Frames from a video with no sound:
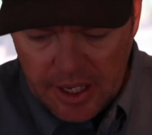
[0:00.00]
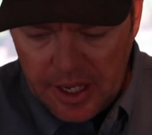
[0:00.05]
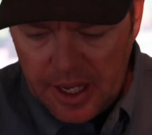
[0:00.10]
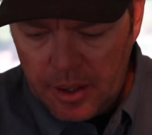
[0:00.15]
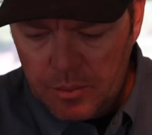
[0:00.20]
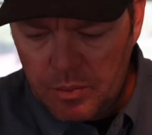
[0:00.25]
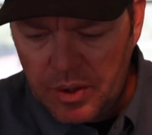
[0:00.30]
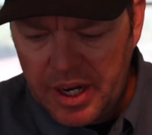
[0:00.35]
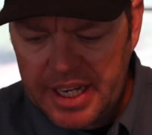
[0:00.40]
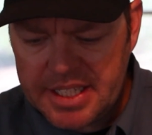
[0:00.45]

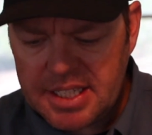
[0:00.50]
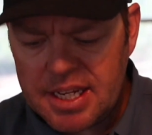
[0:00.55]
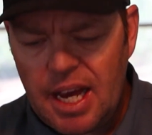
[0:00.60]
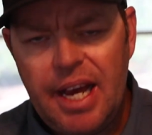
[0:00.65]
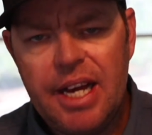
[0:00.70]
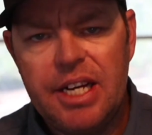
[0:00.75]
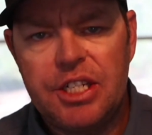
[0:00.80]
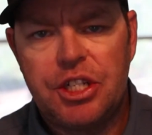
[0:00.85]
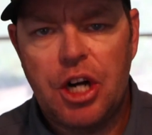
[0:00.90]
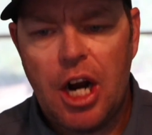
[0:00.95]
And when I
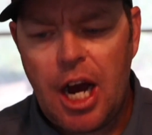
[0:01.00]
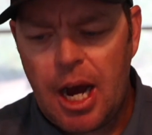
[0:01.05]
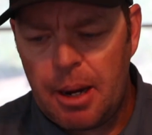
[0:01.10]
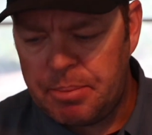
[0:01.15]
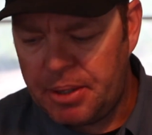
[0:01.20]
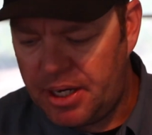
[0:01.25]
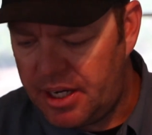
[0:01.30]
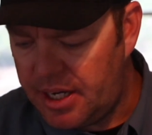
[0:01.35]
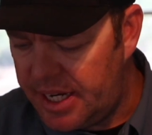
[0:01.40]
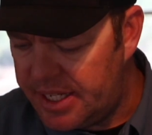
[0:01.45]
tie a
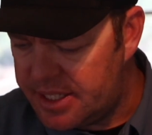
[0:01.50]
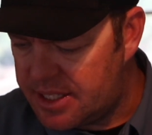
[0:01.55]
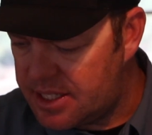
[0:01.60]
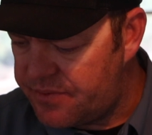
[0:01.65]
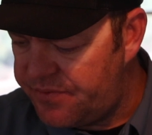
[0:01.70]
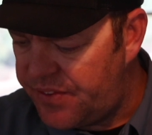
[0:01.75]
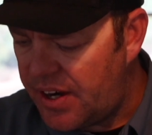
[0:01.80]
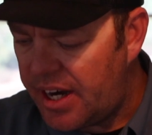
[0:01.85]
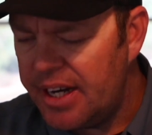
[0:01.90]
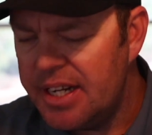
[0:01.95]
dropper,
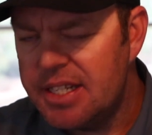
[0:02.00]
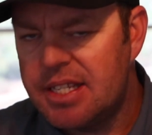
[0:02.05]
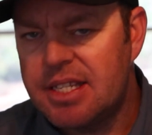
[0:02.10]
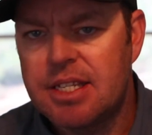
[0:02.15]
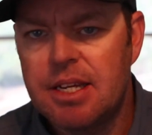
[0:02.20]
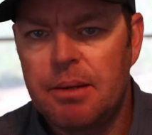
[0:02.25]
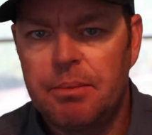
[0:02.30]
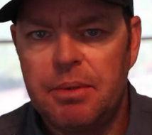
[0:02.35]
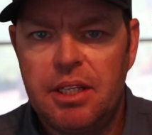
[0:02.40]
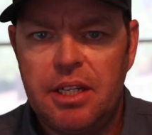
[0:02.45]
it's very
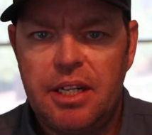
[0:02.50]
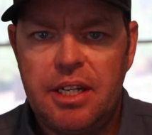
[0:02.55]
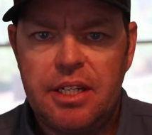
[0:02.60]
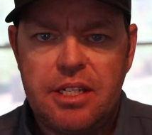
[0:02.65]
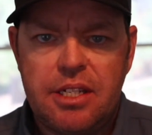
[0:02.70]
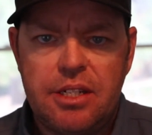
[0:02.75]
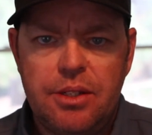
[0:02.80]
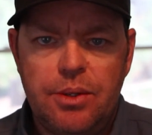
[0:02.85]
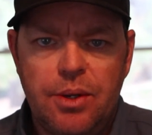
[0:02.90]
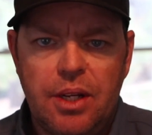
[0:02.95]
similar
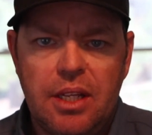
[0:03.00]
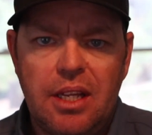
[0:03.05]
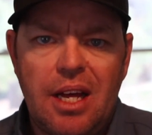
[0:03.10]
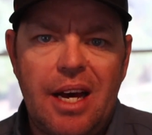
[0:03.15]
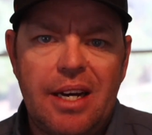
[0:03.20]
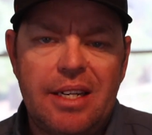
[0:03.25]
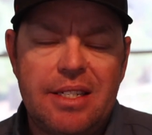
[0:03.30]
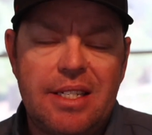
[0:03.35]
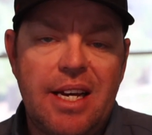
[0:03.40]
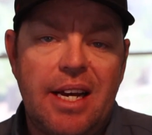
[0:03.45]
to a
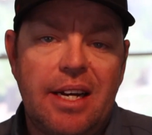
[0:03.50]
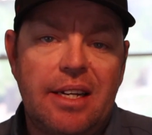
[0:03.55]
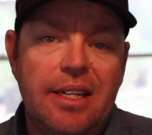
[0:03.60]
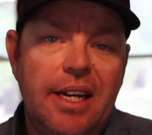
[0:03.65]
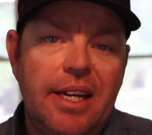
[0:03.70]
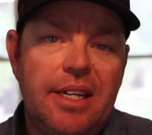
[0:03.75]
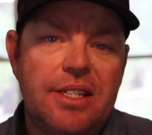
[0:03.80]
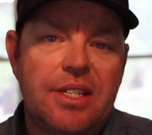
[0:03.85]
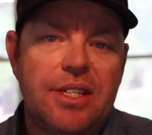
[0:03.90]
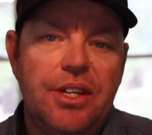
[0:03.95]
lot of
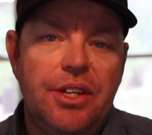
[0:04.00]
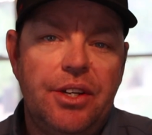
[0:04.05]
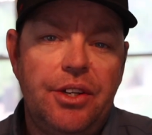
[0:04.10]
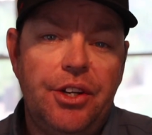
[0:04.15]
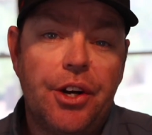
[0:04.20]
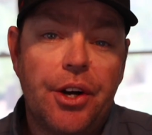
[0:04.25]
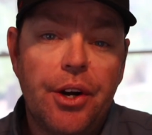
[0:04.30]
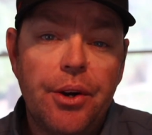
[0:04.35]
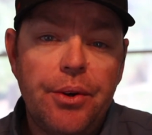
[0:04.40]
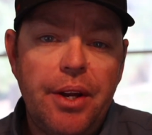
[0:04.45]
techniques in
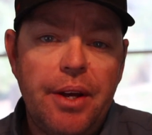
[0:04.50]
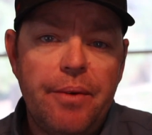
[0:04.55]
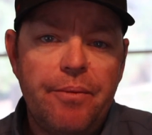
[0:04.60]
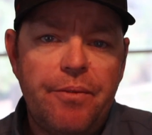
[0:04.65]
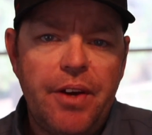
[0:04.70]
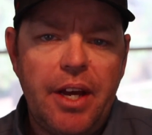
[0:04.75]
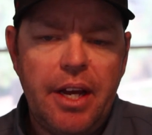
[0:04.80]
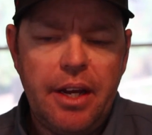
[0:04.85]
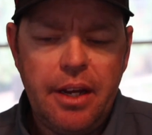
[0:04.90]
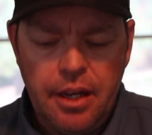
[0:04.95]
Euro
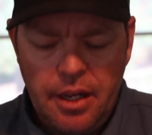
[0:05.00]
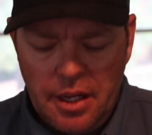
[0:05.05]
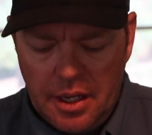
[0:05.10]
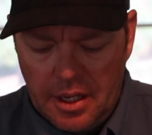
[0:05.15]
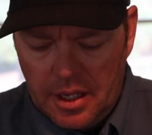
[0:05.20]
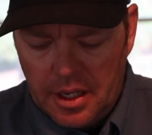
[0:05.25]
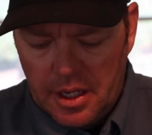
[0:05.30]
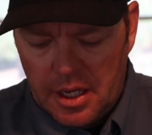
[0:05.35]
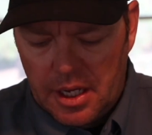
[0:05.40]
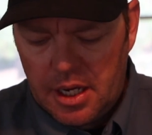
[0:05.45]
nymphing,
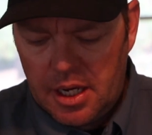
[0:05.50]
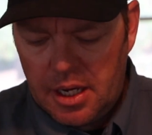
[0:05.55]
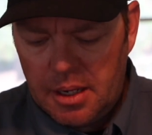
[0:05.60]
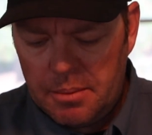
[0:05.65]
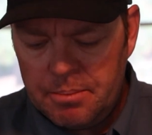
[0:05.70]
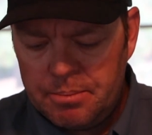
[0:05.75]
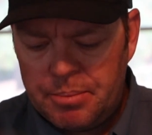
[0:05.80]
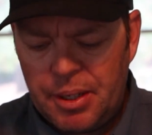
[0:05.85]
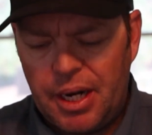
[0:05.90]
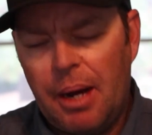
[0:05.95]

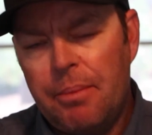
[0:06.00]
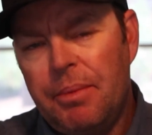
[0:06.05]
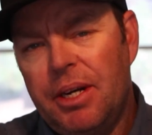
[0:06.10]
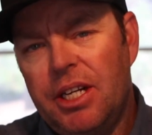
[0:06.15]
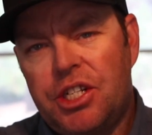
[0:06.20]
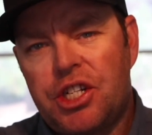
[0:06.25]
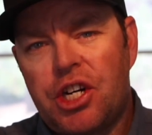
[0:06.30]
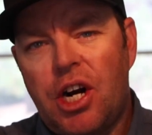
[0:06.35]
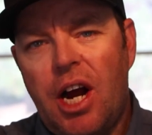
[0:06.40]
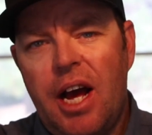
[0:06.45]
but I'm
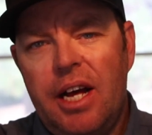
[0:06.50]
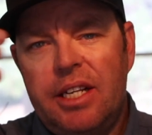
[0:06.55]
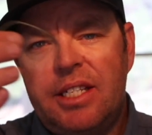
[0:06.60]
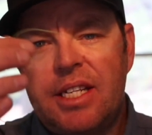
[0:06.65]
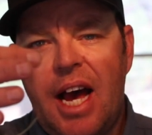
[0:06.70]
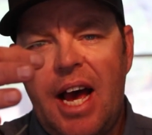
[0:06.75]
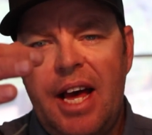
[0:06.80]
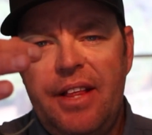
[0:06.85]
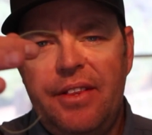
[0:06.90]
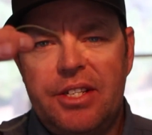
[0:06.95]
going to
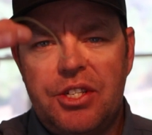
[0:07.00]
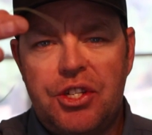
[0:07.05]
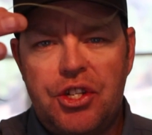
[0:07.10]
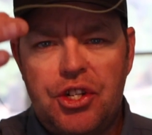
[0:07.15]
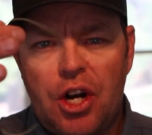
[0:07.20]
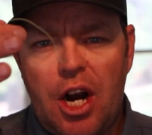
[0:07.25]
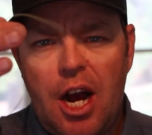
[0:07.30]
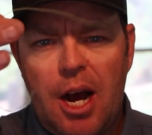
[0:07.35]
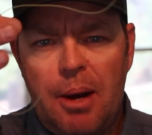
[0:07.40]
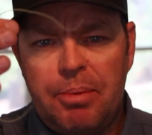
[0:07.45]
tie this
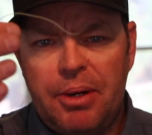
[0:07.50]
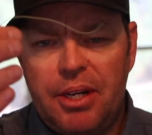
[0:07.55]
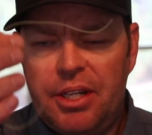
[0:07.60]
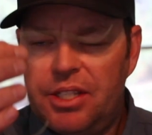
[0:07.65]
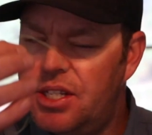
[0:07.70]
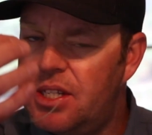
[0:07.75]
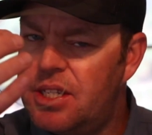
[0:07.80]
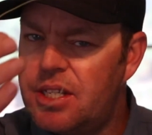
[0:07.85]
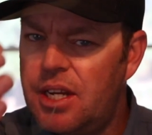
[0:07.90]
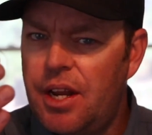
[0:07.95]
dropper,
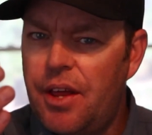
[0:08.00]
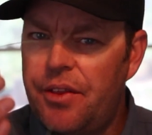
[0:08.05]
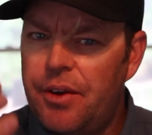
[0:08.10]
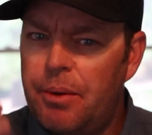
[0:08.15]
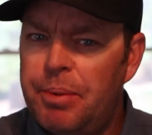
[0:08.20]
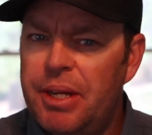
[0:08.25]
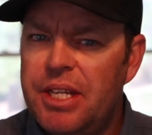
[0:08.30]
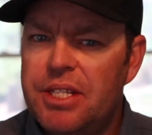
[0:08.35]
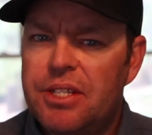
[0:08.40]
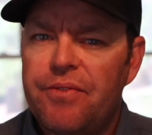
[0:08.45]
just another
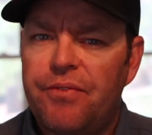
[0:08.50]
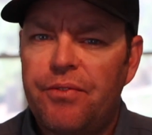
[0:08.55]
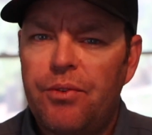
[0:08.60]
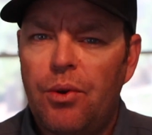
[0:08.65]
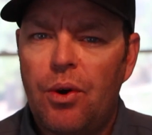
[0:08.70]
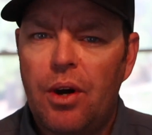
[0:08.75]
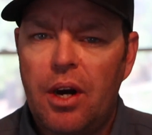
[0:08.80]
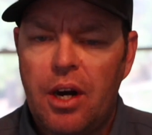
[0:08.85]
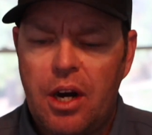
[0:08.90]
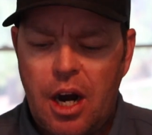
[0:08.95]
piece of
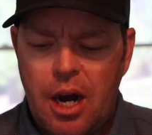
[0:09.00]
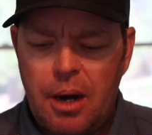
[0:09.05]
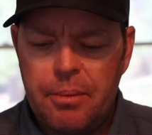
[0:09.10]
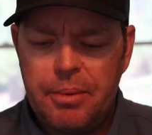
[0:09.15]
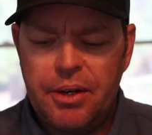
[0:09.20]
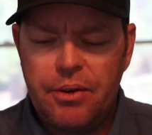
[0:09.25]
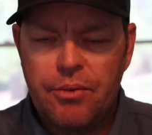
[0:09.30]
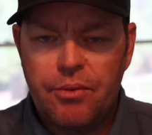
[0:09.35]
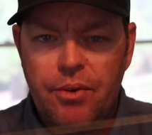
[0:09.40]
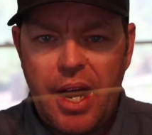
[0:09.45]

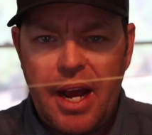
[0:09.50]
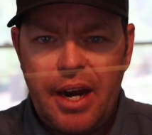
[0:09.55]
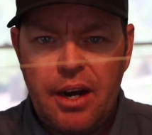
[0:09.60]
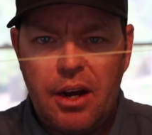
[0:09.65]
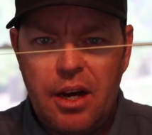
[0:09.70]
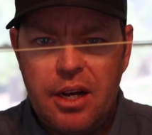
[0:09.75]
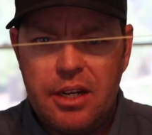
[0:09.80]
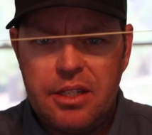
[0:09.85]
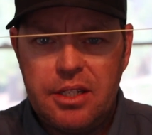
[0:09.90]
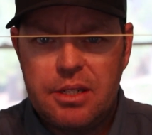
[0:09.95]
fluorocarbon, right
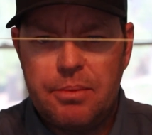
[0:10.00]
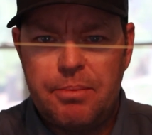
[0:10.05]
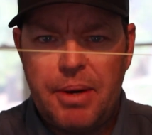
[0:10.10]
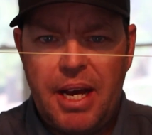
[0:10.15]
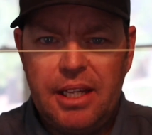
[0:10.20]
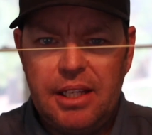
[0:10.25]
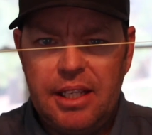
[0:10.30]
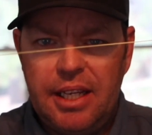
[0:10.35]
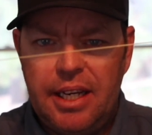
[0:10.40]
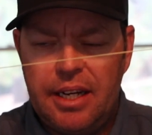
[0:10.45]
onto
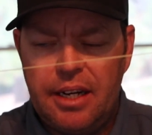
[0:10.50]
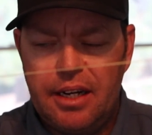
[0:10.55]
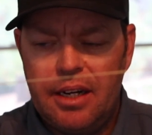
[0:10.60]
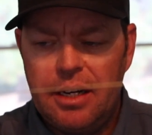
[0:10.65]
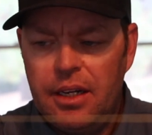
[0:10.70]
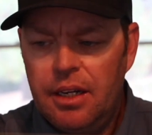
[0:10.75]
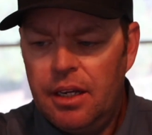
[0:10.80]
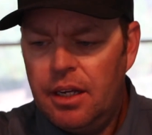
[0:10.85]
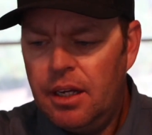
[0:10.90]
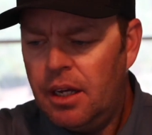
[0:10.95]
my leader.